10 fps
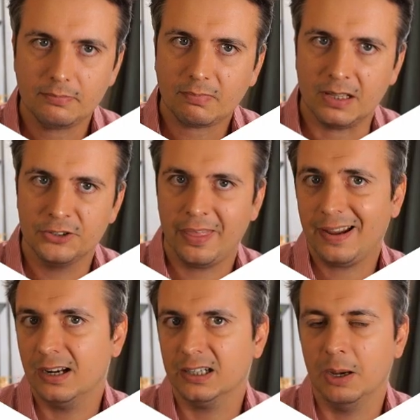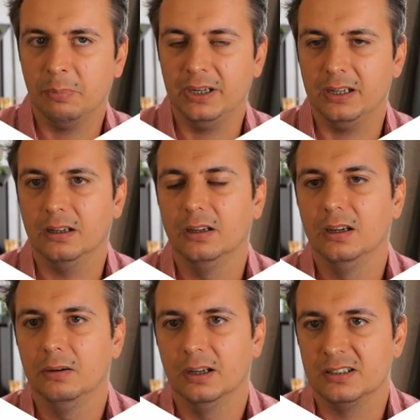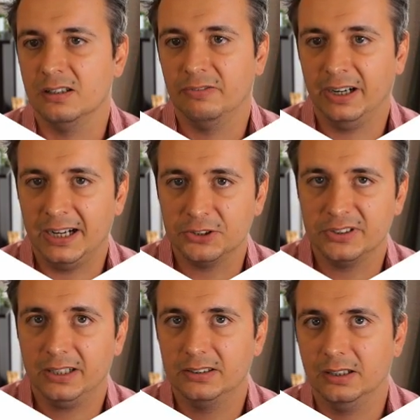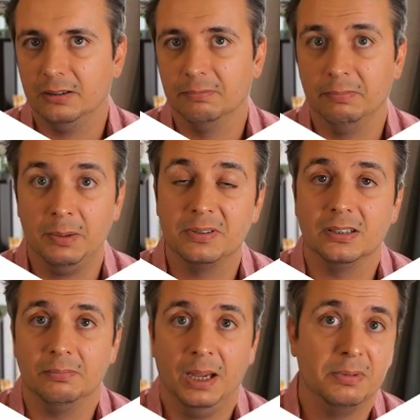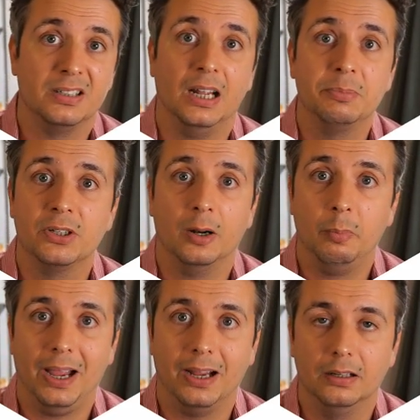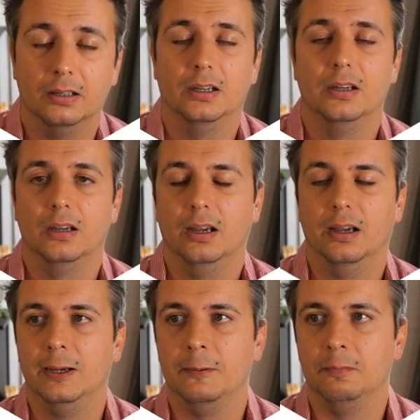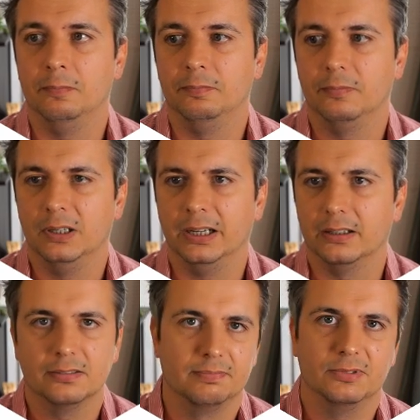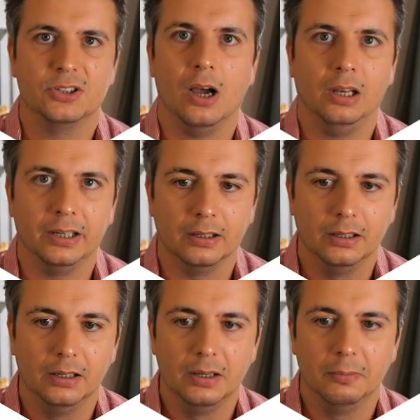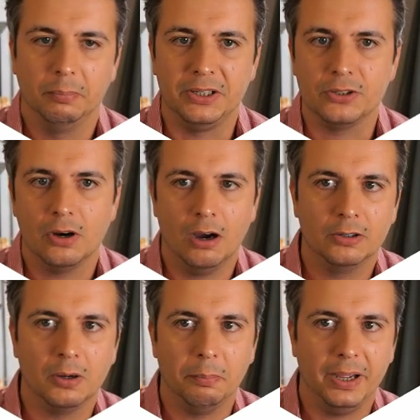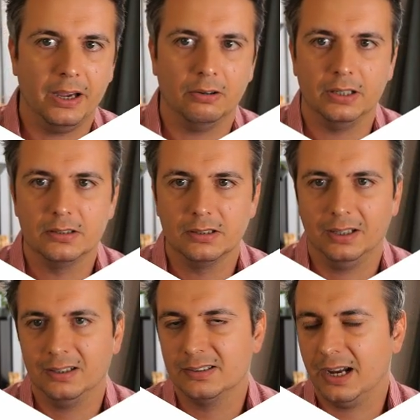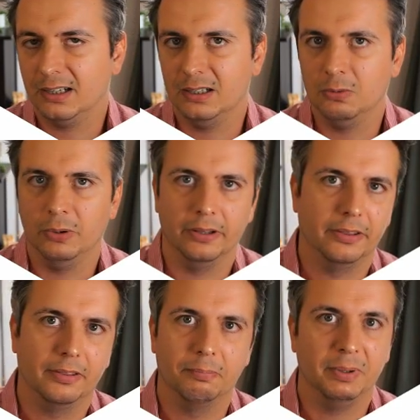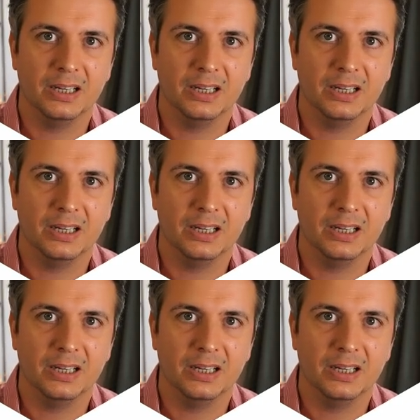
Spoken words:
So that kind of company, it's in the financial sector. Maybe it's an upstart bank like Starling, but you can't compare it exactly with big